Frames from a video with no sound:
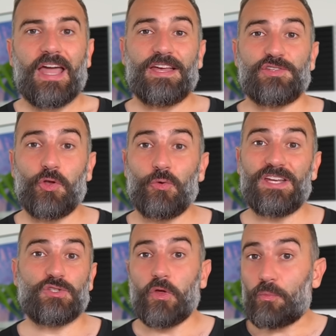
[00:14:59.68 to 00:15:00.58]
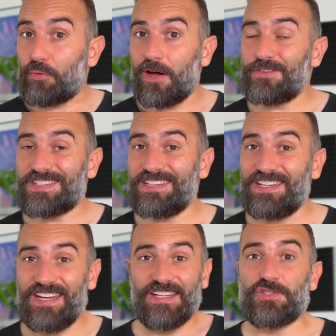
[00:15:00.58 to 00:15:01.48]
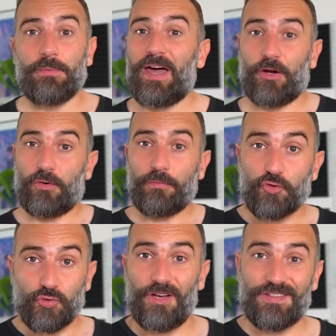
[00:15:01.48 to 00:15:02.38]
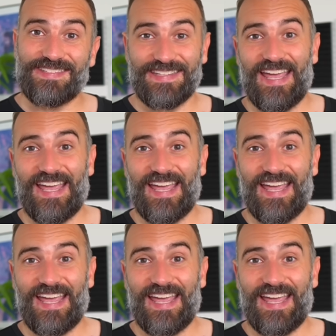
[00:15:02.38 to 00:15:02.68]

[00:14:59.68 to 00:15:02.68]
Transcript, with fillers: As always with privacy, it's a matter of trust